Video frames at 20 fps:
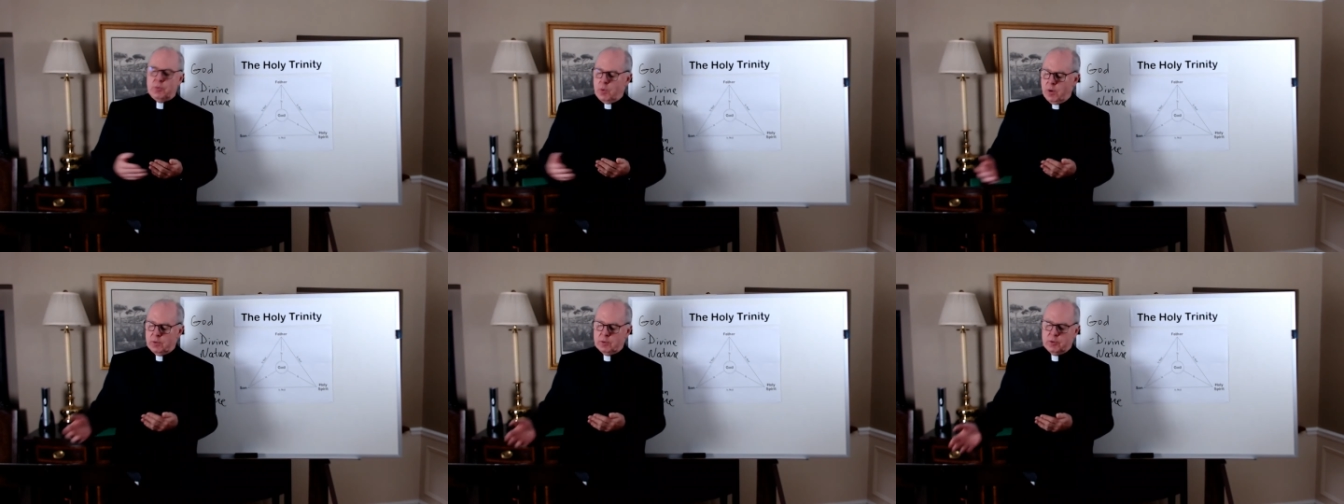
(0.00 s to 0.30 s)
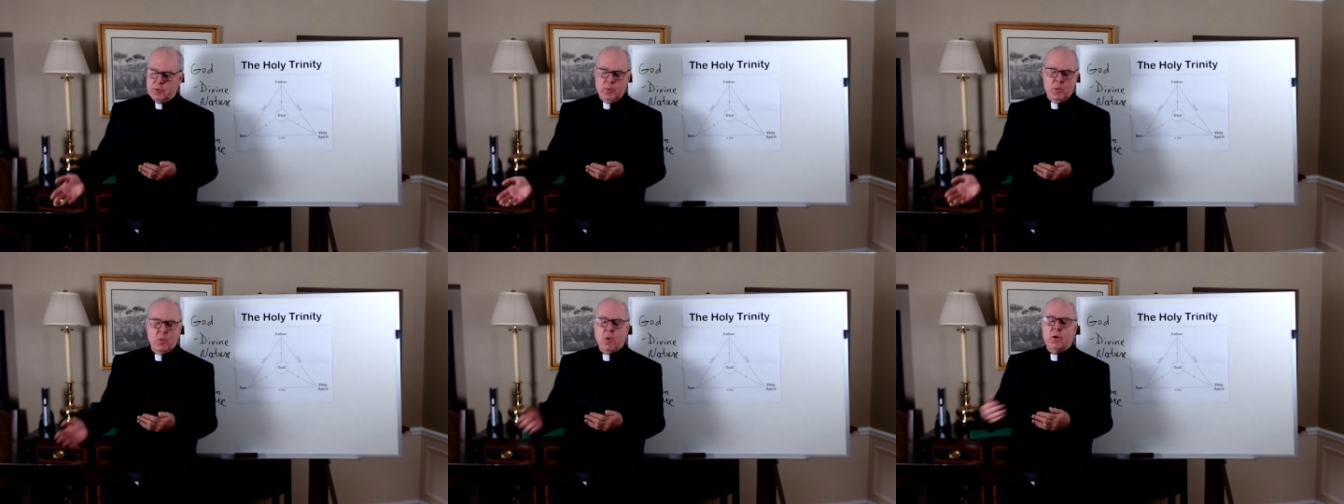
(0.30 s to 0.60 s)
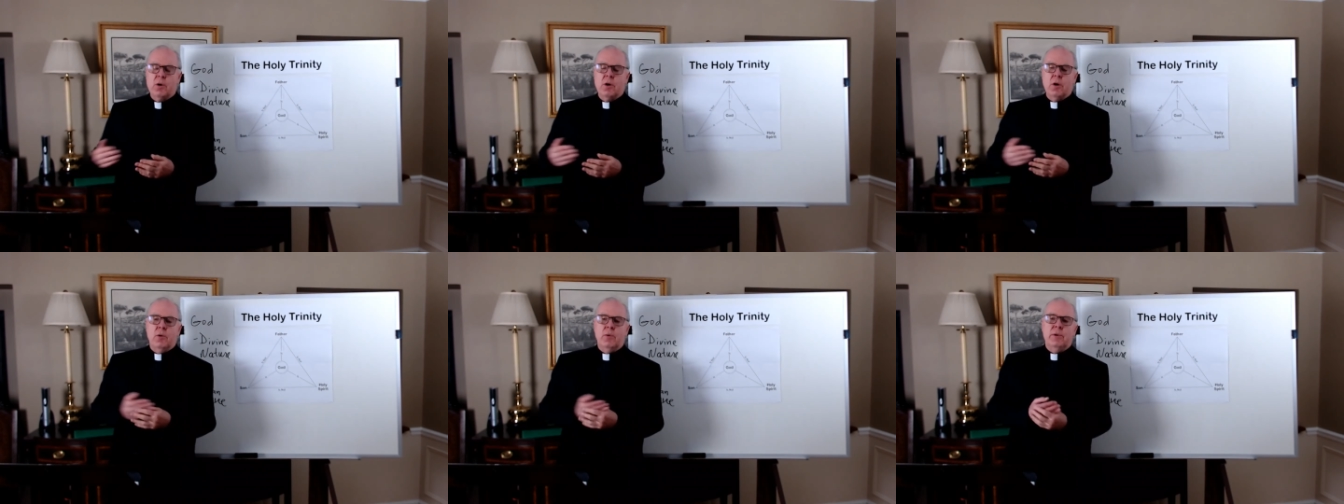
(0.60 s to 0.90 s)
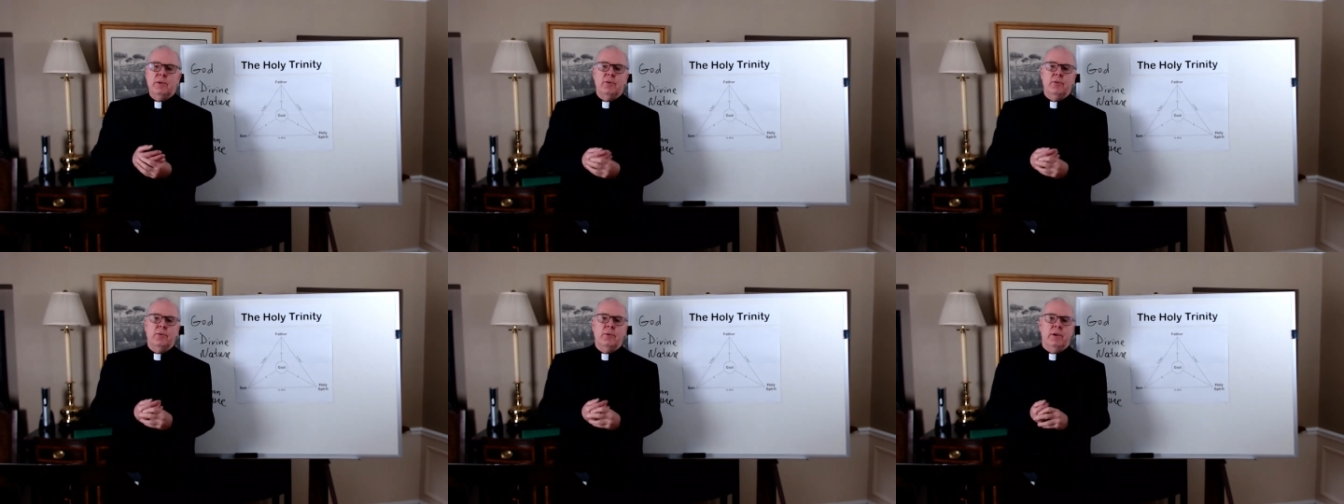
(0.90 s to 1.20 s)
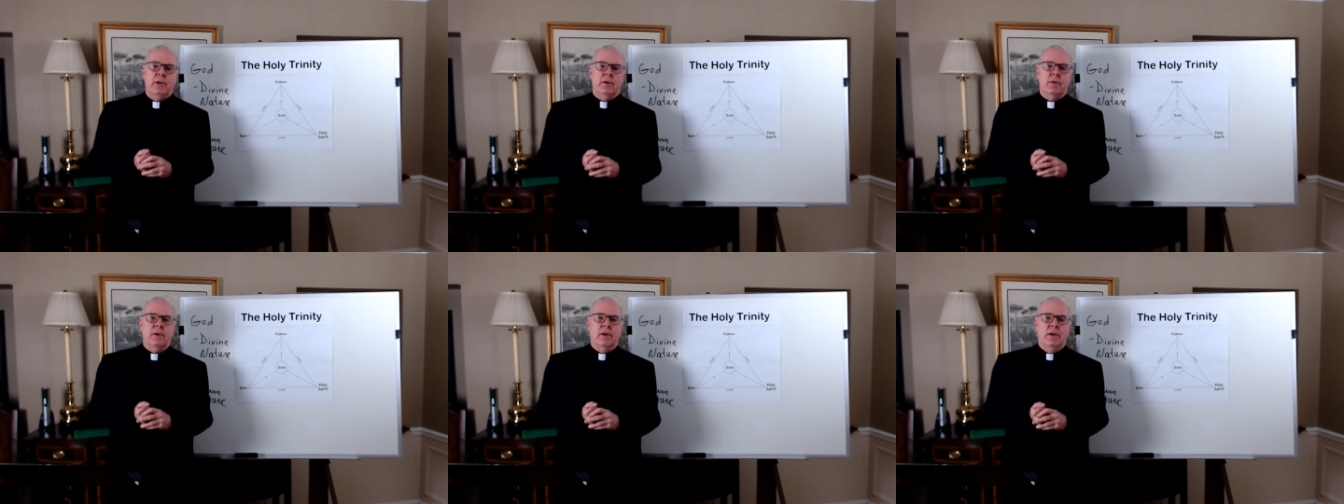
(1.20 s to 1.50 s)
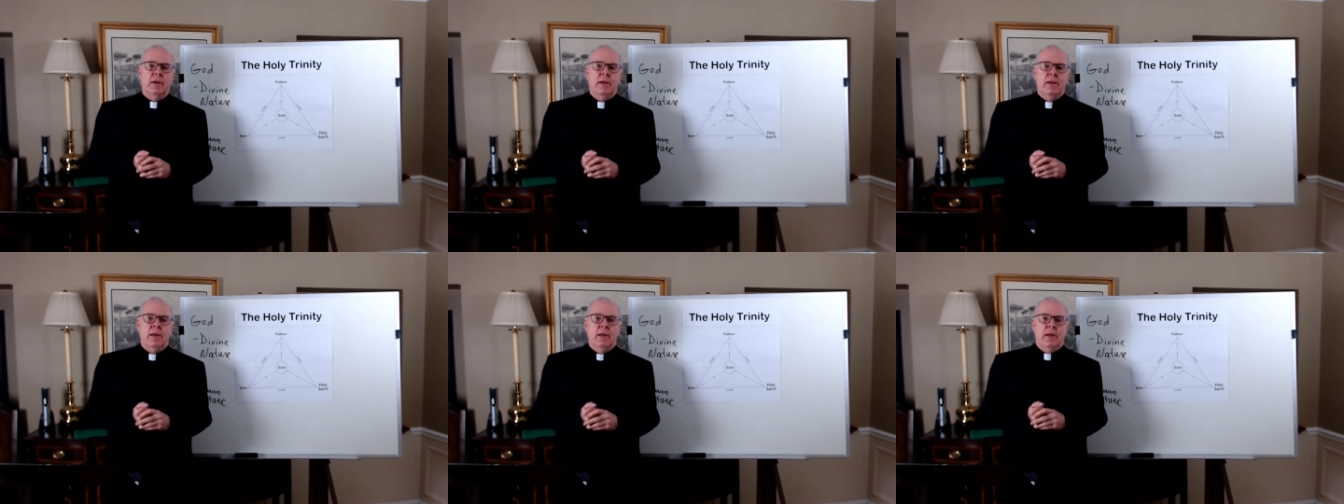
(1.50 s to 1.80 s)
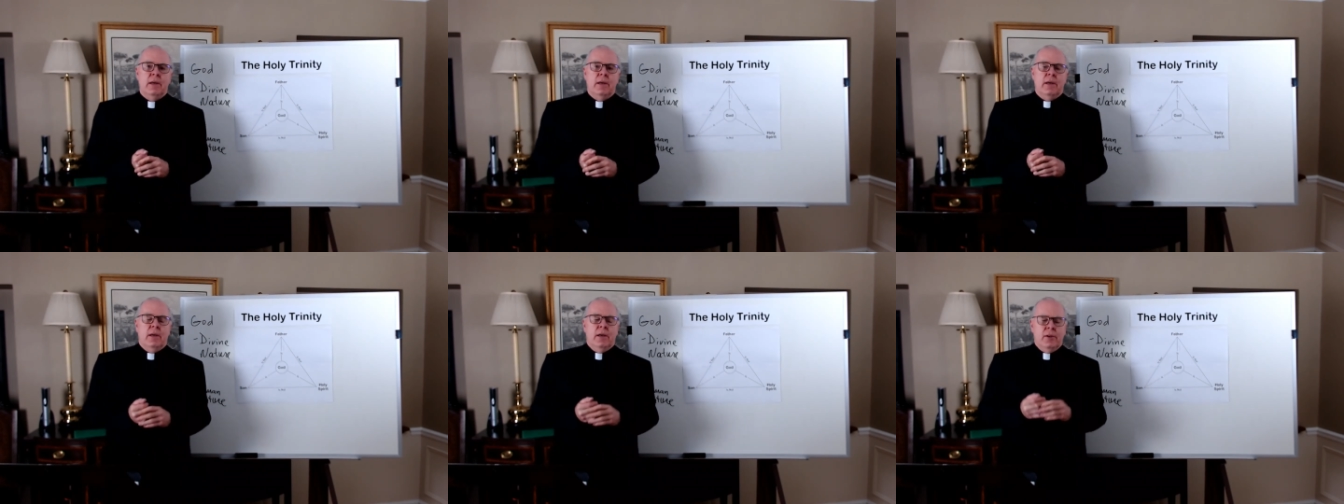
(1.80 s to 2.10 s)
which we won't go into here,
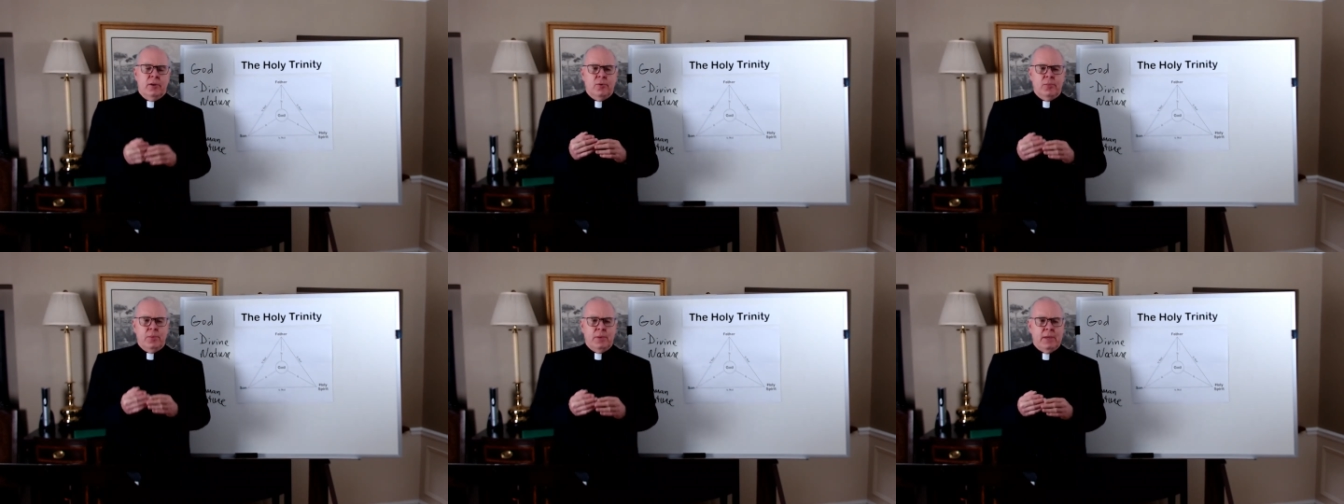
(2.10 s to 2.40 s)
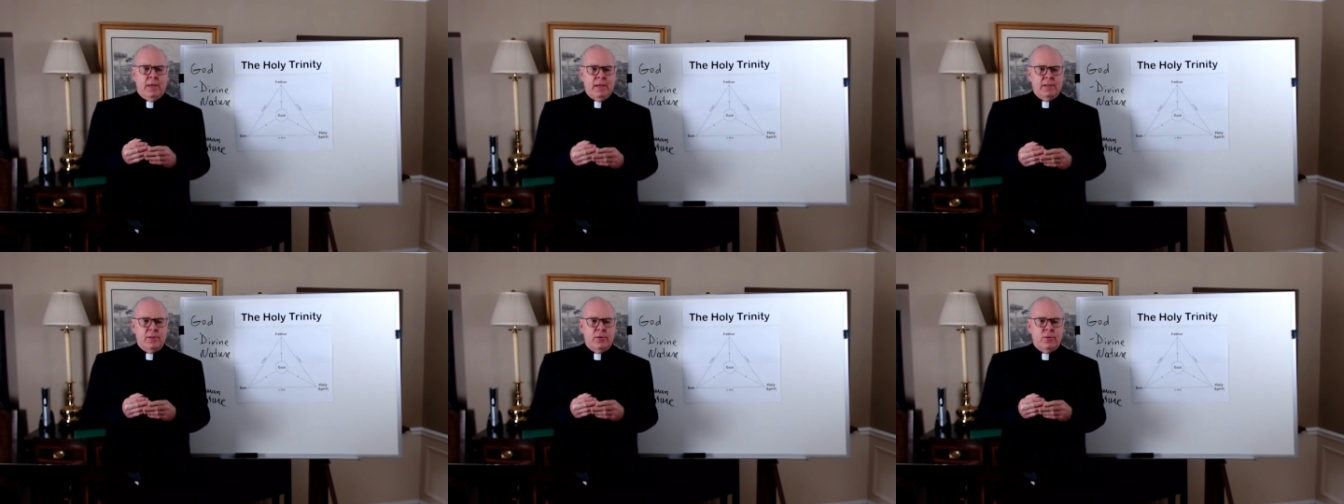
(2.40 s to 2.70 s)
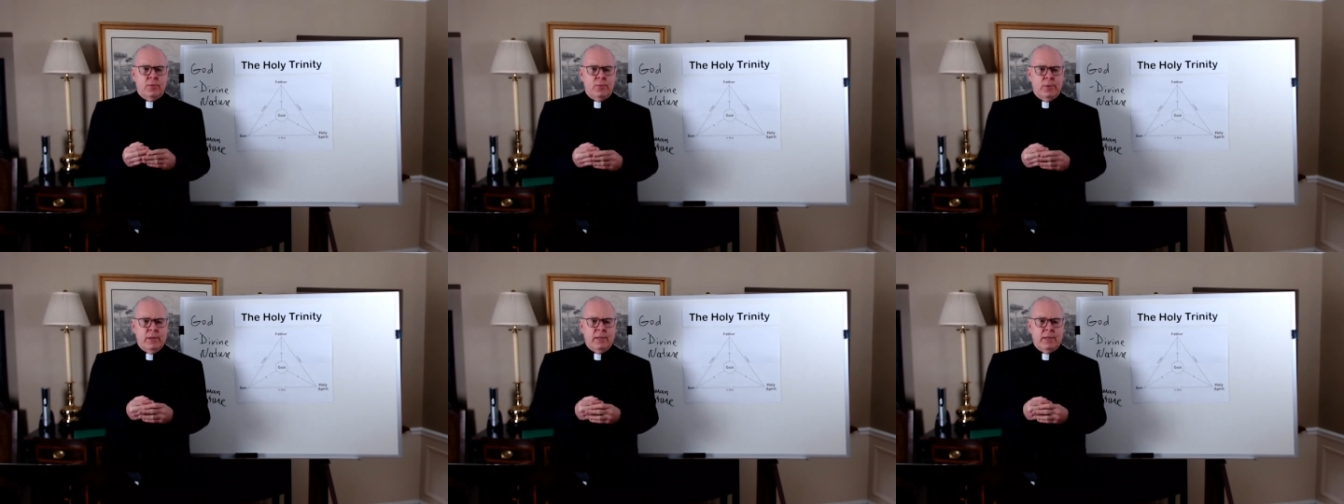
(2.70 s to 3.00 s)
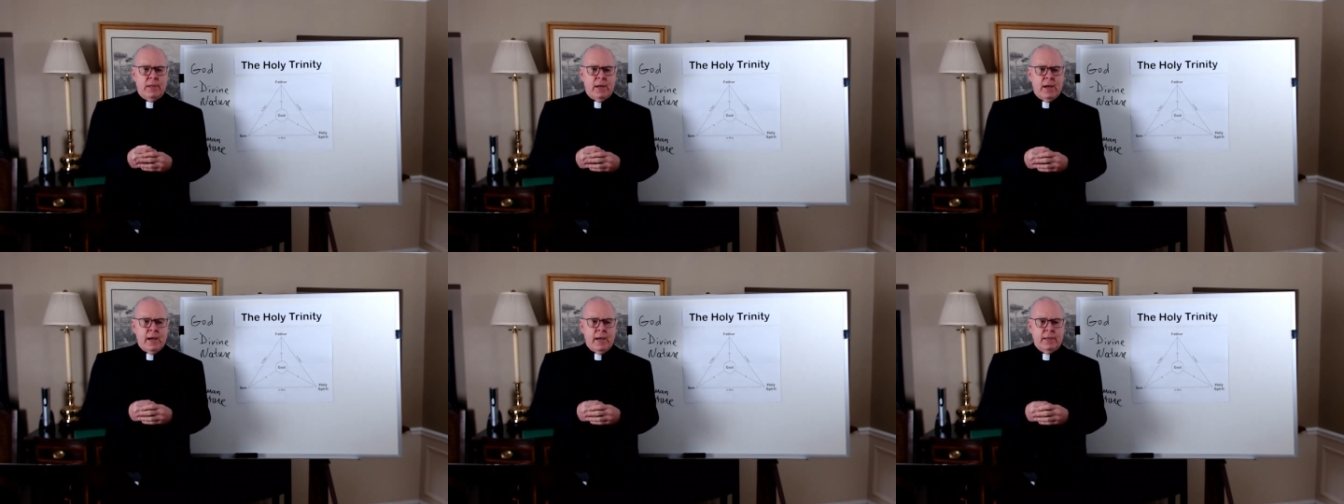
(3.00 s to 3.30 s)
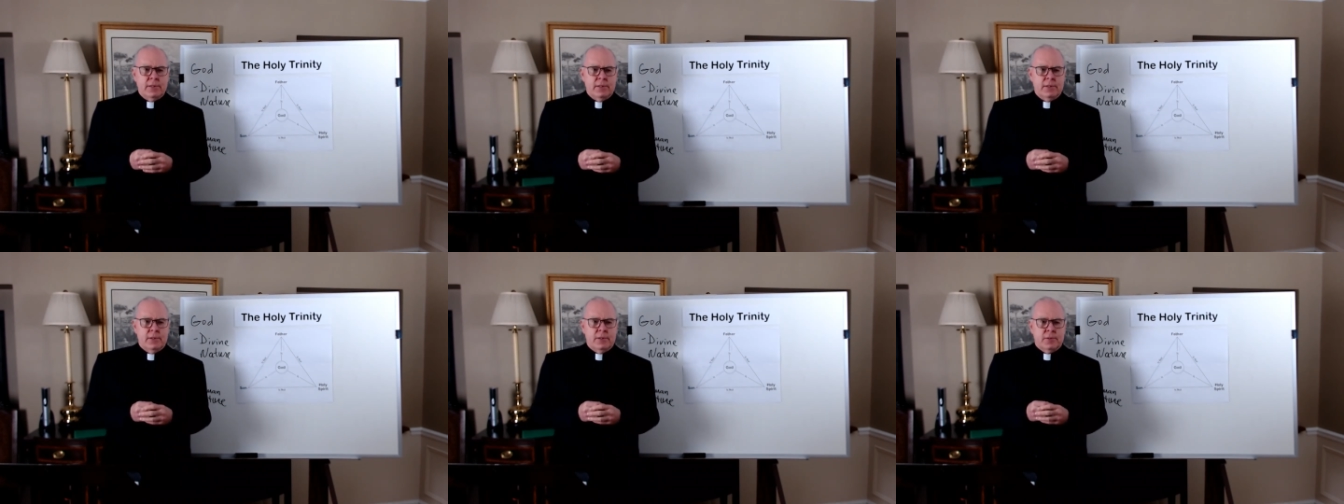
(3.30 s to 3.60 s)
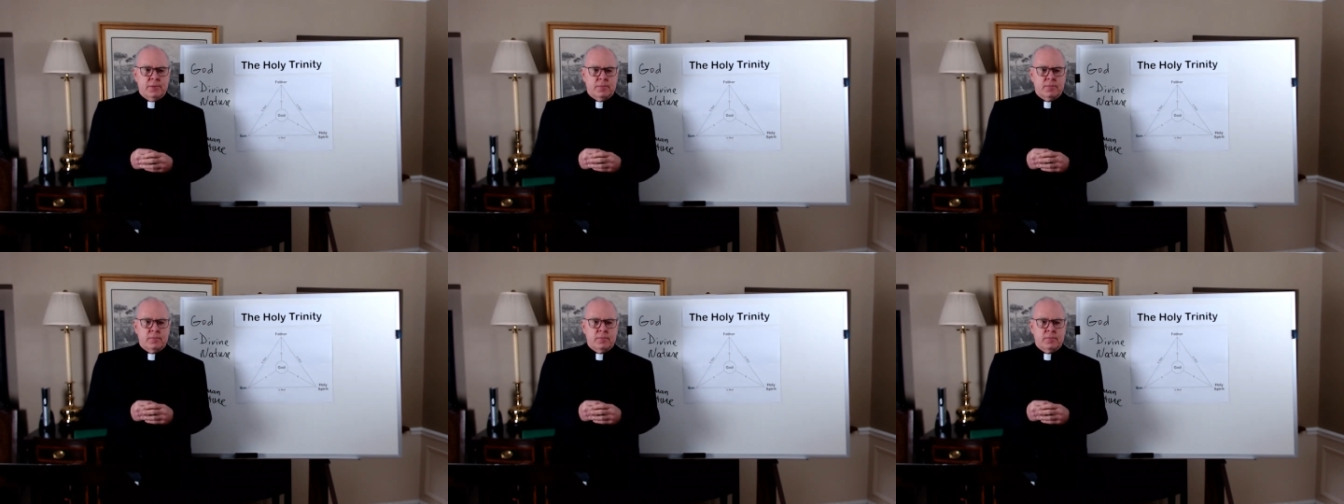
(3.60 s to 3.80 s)
you begin to realize